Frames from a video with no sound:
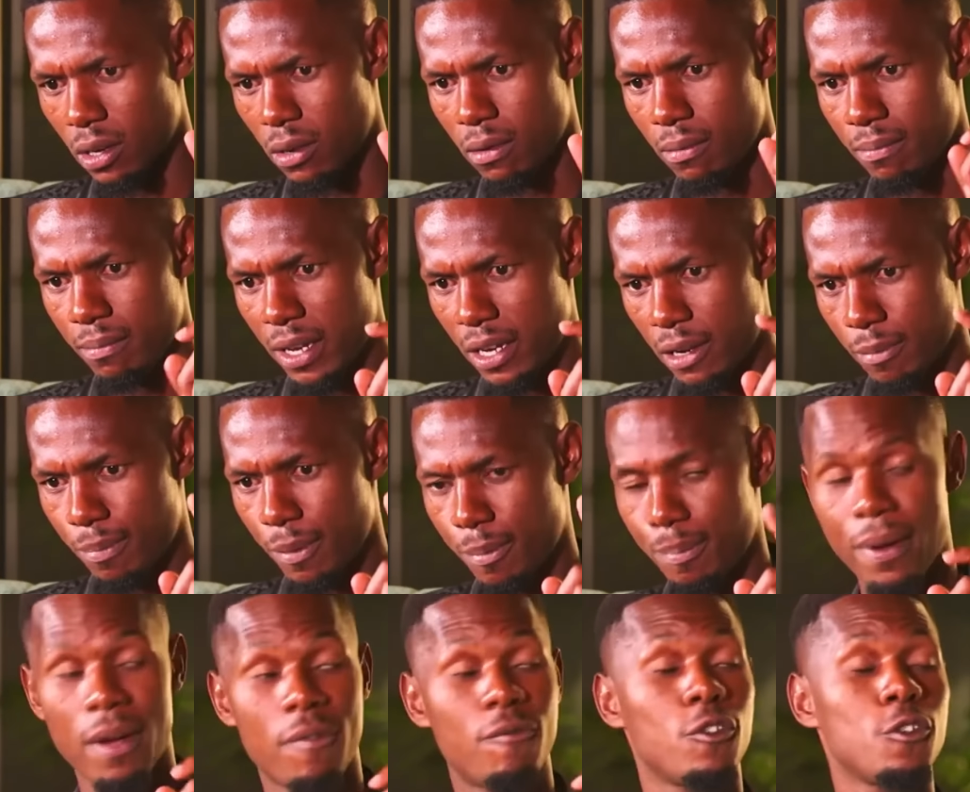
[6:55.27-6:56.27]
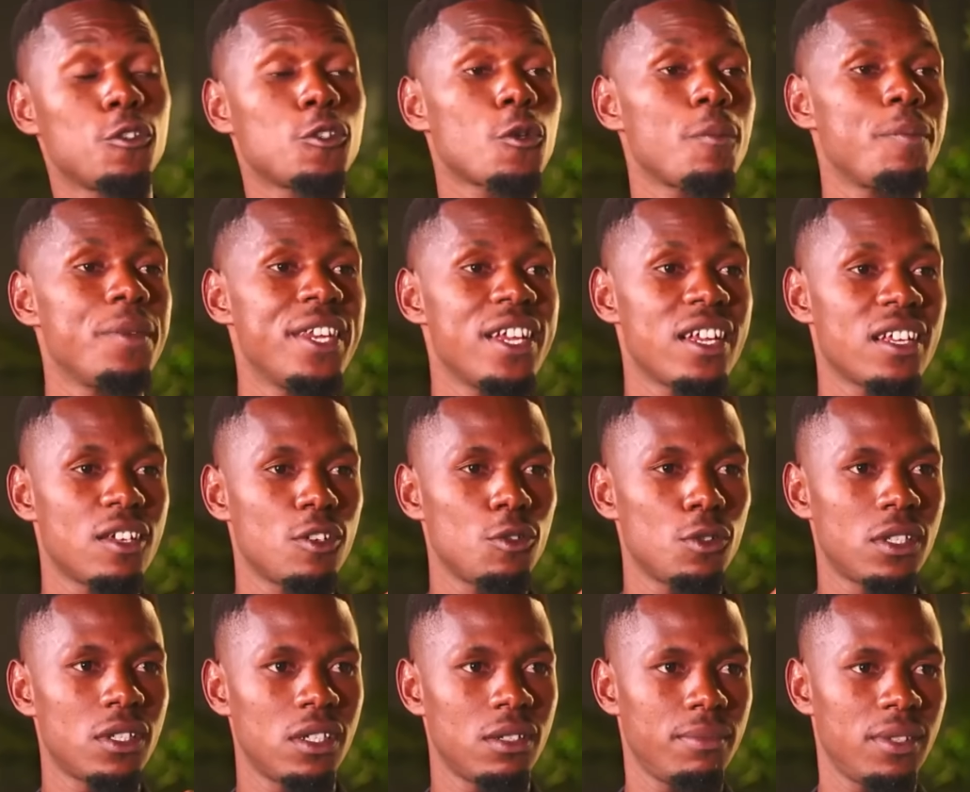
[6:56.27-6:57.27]
many people have also been
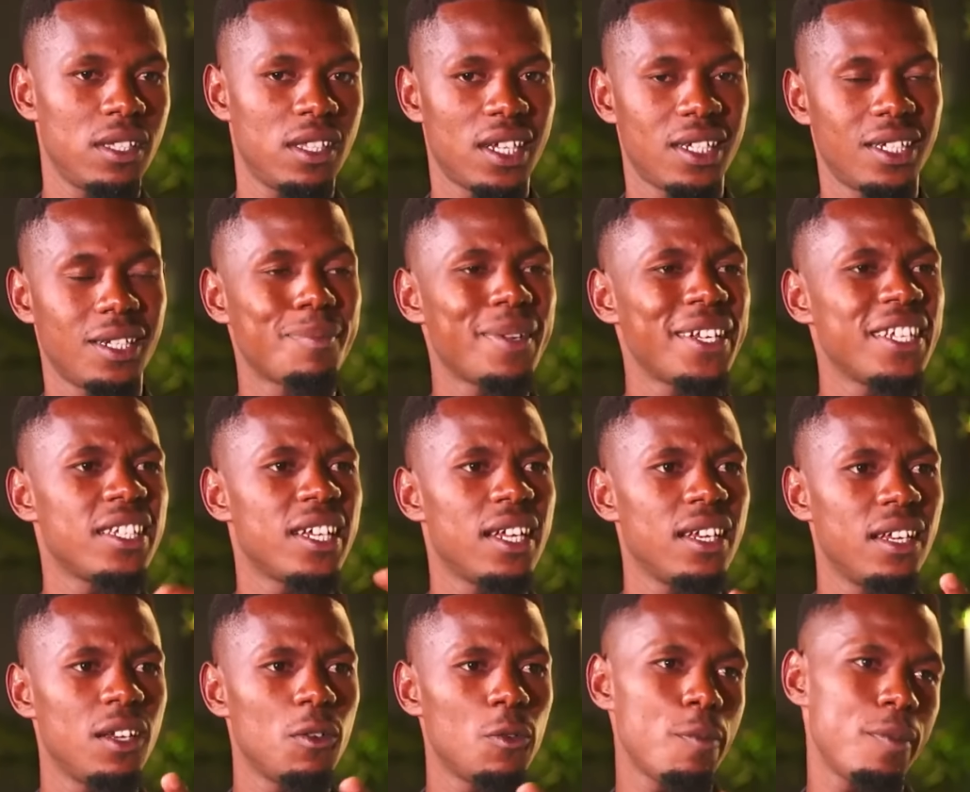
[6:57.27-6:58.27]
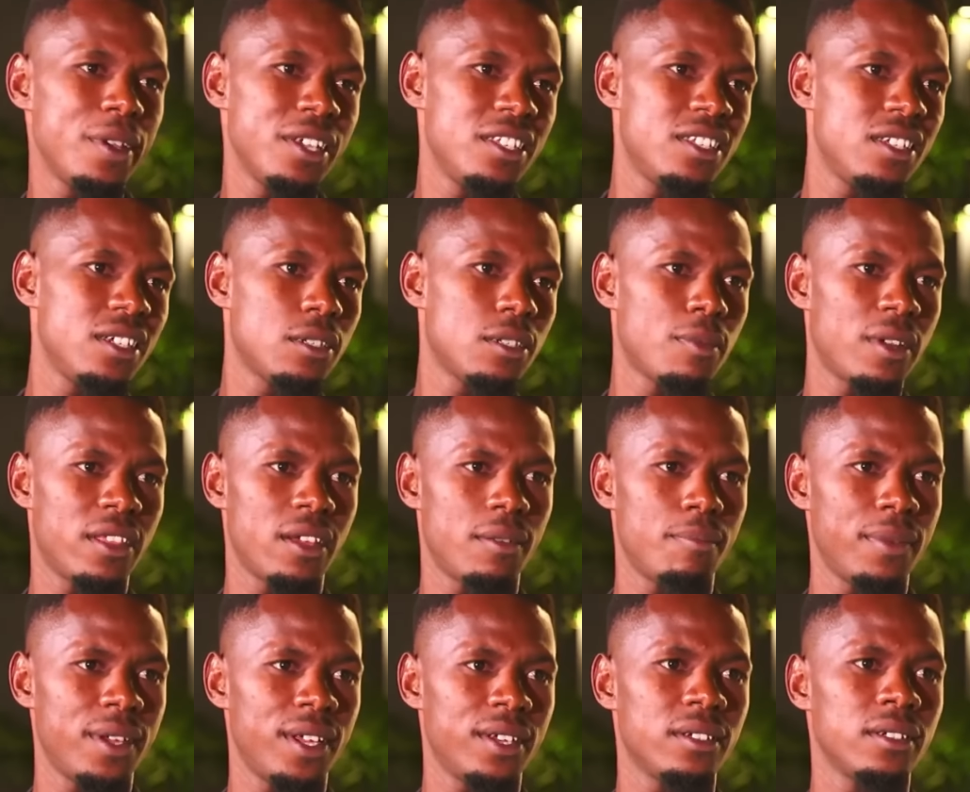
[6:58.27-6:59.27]
accusing me, that in my channel women cheat more than men.